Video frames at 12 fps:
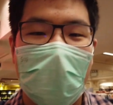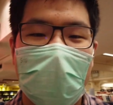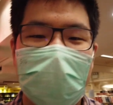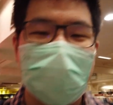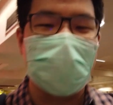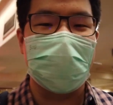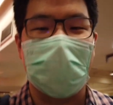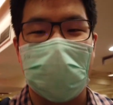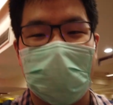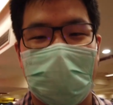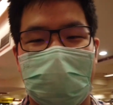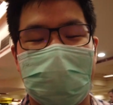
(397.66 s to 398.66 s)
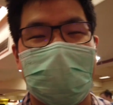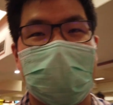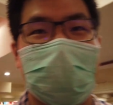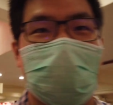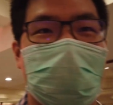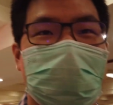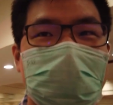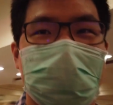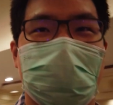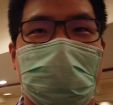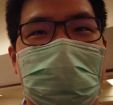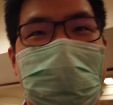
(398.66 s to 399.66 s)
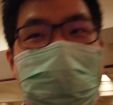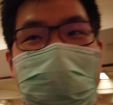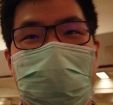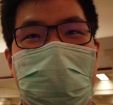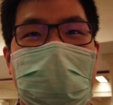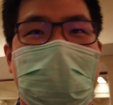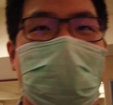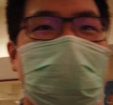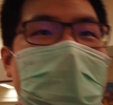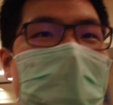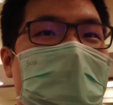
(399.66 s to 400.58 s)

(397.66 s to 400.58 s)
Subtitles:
all the people here are very helpful, and this is why